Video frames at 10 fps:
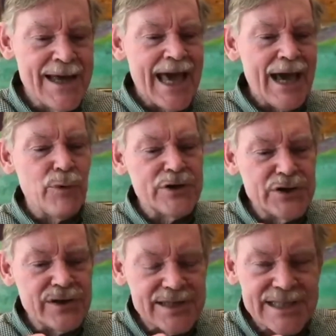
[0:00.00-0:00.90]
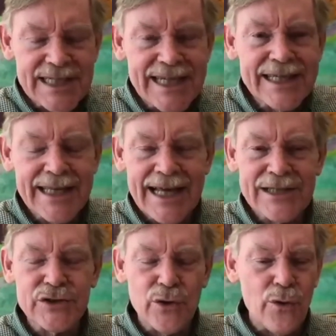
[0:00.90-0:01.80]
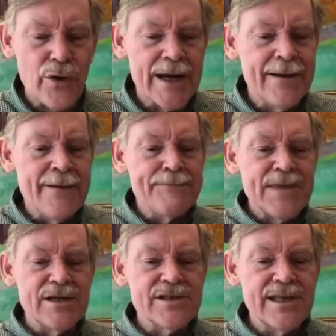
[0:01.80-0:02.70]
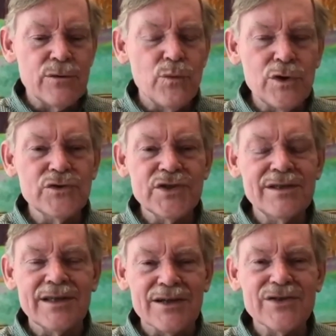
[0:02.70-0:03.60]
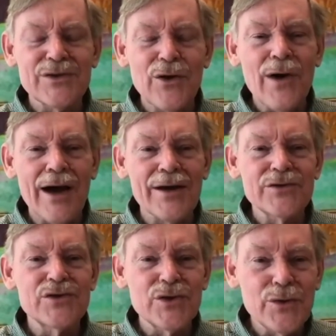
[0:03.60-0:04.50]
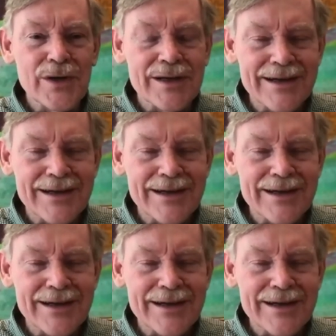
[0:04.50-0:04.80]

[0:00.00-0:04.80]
And what you can see in that story is that Wilson doesn't know how to do it.